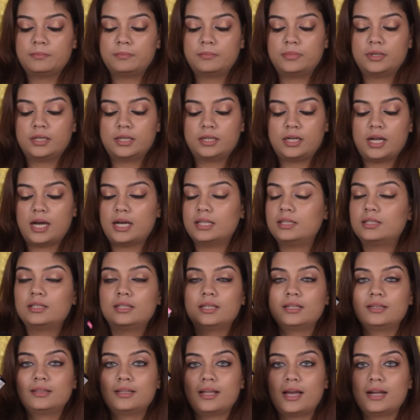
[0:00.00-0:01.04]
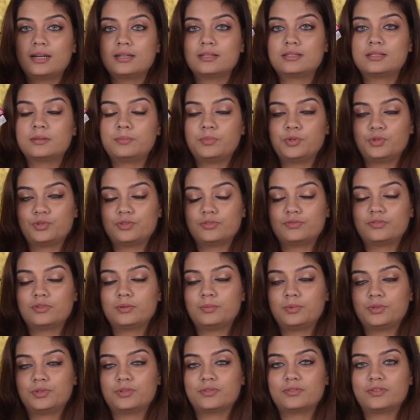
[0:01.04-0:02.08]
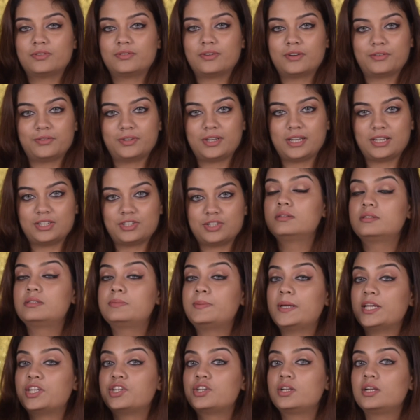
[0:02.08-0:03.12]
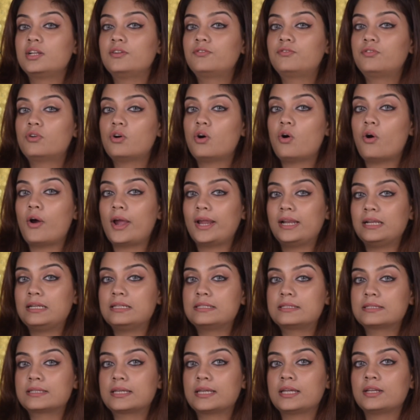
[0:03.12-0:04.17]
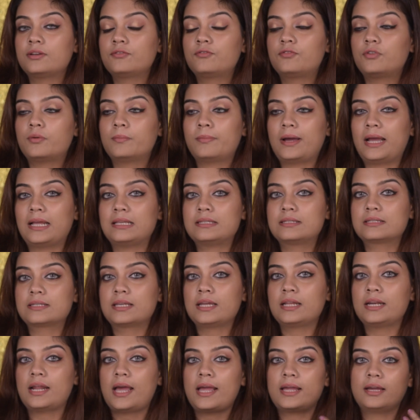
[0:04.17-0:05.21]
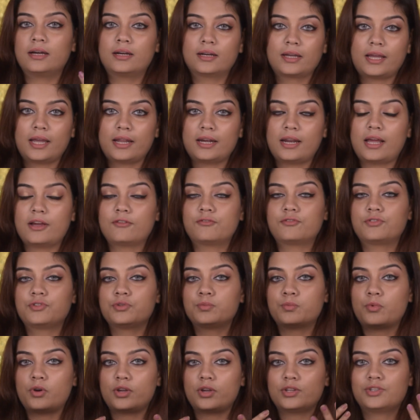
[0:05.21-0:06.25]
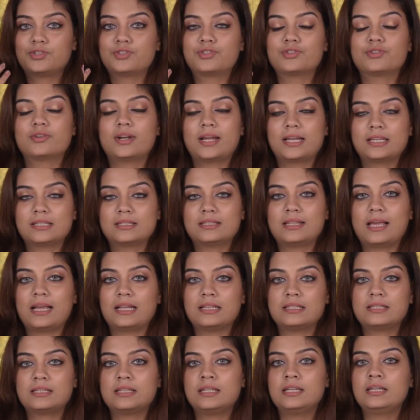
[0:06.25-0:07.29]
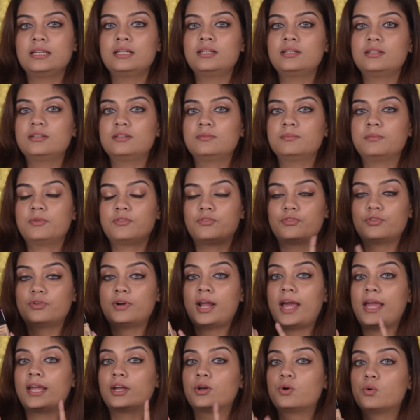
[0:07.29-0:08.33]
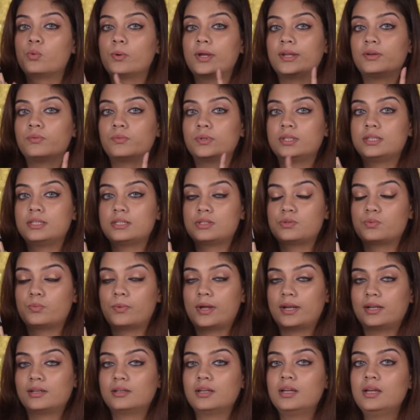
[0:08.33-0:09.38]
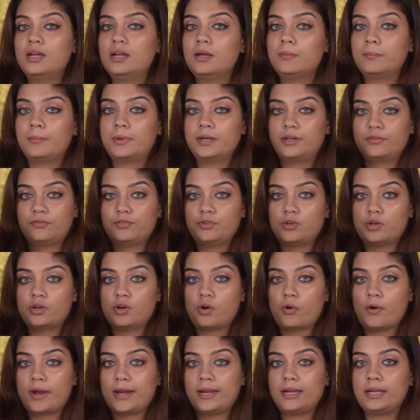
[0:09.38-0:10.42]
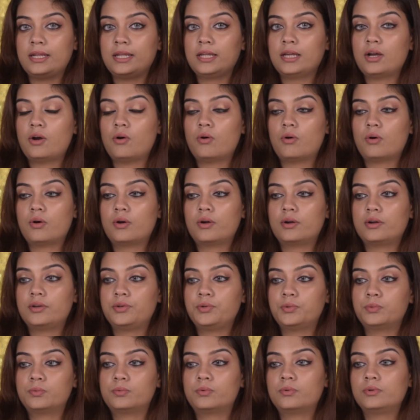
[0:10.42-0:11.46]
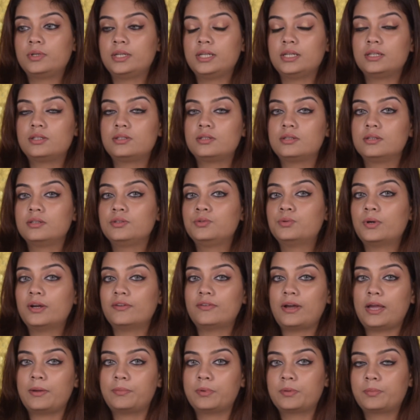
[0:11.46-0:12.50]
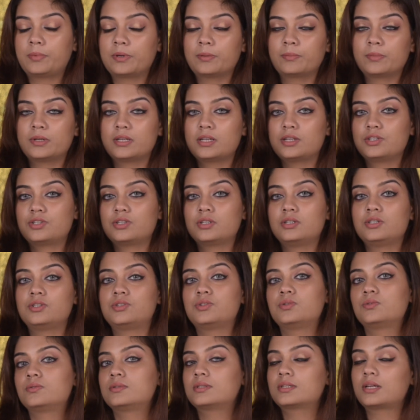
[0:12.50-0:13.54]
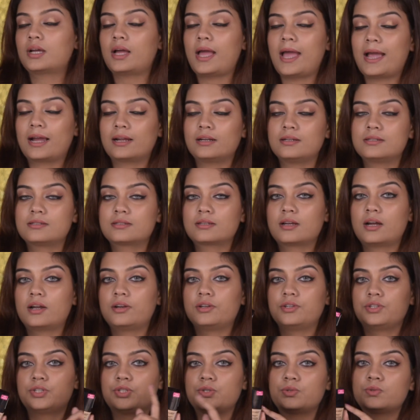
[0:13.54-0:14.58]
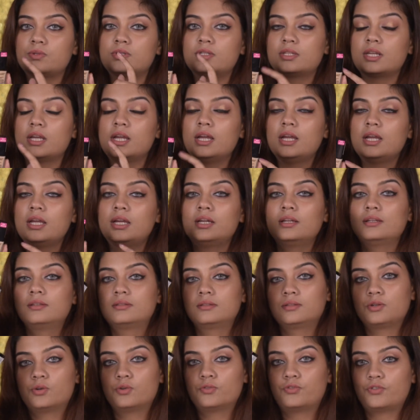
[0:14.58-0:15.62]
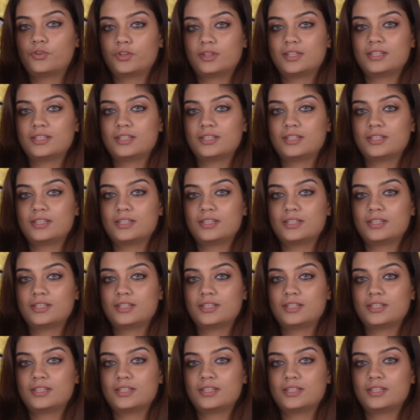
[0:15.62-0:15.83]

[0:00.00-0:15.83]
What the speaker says: but other than that, it's a beautiful foundation, especially for oily skin. For my skin, I again have to moisturize nicely before I go in with this one. But if you're oily or you have hyperpigmentation issues, acne scar issues, go for